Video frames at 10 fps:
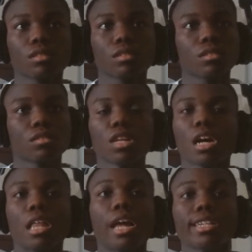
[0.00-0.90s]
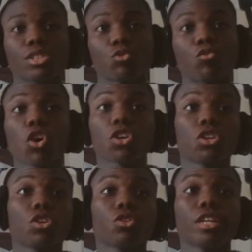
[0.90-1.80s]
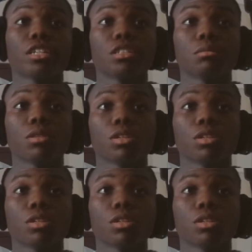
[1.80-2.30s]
Nah, that's fucking crazy, bro.